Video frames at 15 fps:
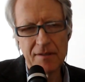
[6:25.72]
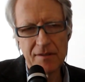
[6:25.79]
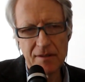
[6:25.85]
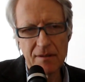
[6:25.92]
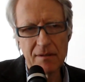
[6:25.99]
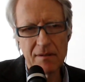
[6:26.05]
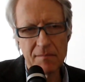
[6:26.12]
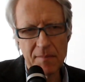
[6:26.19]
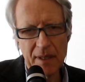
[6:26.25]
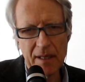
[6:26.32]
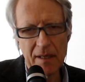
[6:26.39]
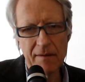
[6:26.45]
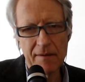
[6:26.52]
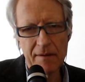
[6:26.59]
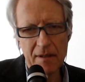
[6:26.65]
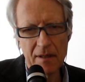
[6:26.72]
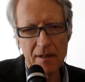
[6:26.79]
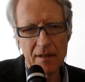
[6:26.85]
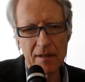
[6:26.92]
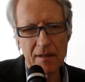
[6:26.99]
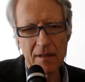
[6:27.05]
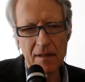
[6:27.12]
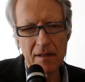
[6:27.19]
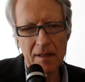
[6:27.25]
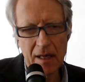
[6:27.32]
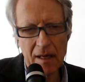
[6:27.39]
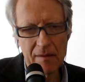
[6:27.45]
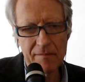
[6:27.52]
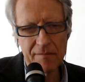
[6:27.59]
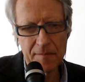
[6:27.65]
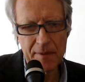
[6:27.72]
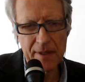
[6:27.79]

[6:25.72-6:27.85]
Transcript: that he could become